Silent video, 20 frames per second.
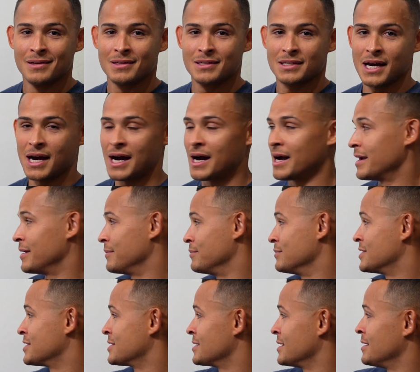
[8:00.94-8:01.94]

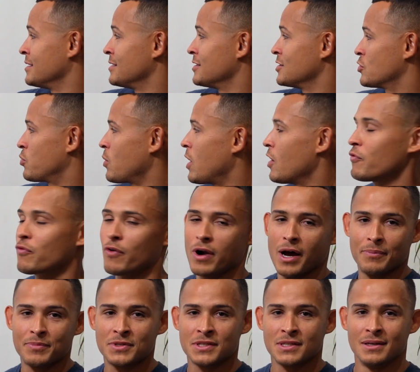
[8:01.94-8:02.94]
times 12
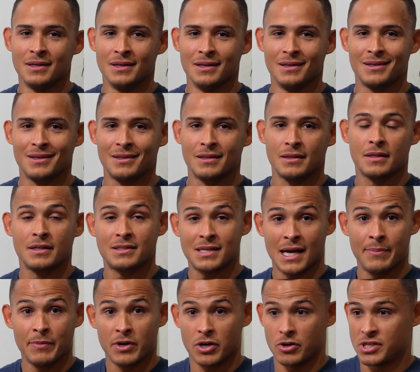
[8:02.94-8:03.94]
reps. The
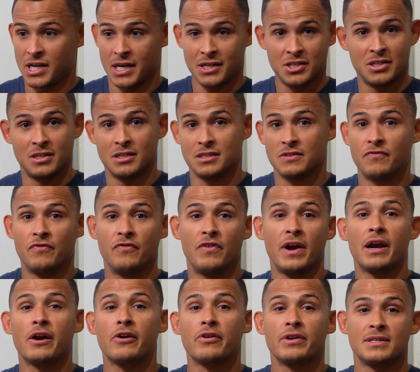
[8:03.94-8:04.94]
time under tension is
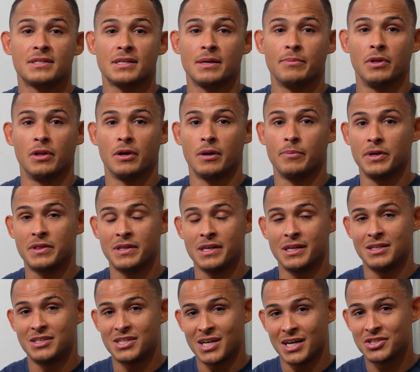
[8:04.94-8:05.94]
very similar, but the
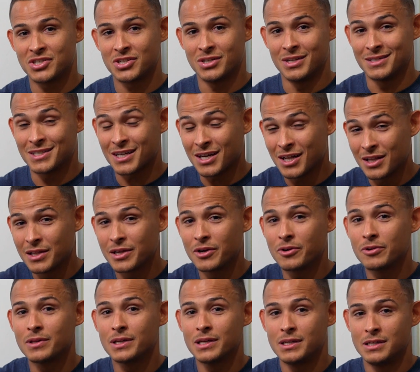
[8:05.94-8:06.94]
intention is
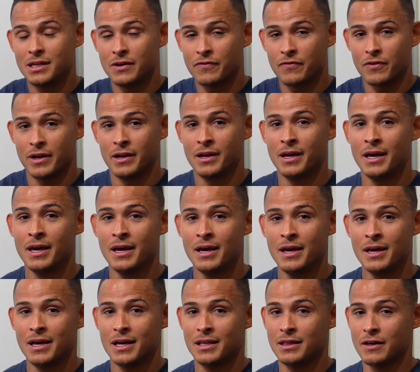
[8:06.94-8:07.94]
clearly different.
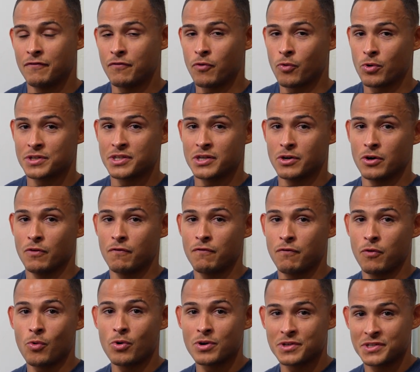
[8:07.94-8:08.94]
In the
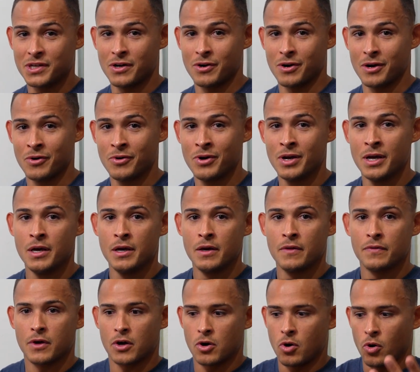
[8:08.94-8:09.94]
4-0-4-0,
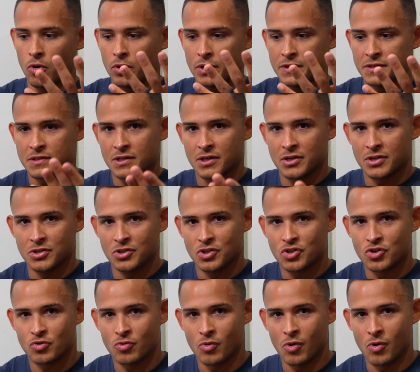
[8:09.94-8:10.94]
the goal is to
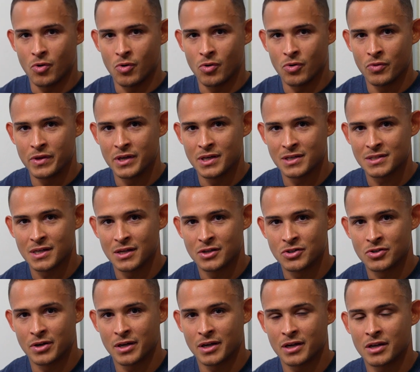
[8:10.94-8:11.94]
control the
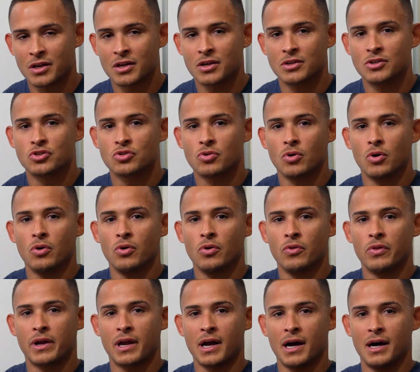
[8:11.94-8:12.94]
eccentric, control
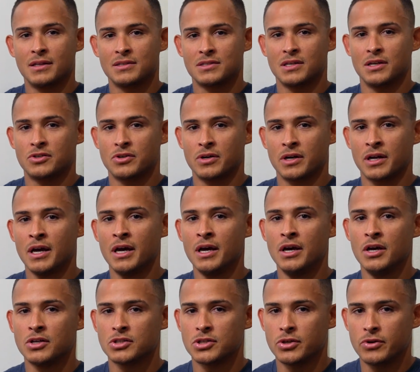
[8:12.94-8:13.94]
the concentric.
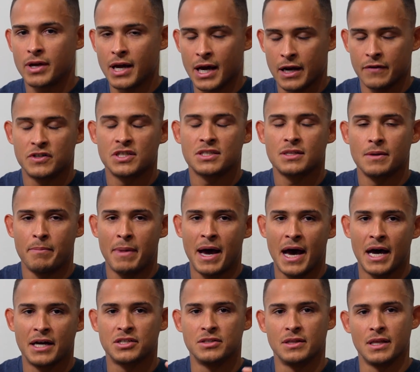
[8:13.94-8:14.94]
So you can kind of just
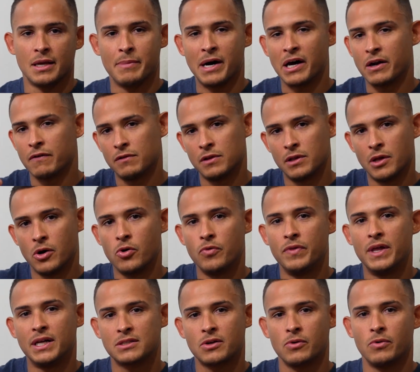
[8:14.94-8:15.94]
imagine the amount of load
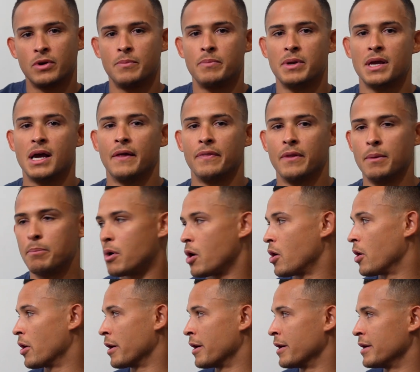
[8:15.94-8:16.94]
that's going to be on the
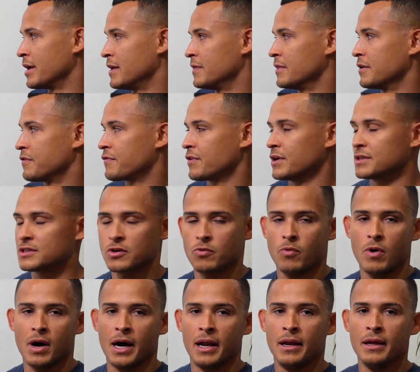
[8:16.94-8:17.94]
bar in the front
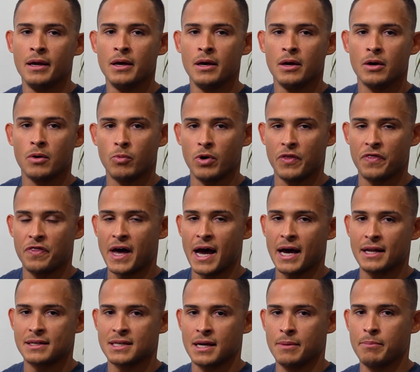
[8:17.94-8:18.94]
squat with
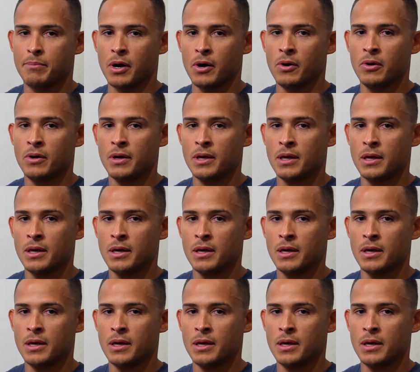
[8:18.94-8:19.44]
that tempo.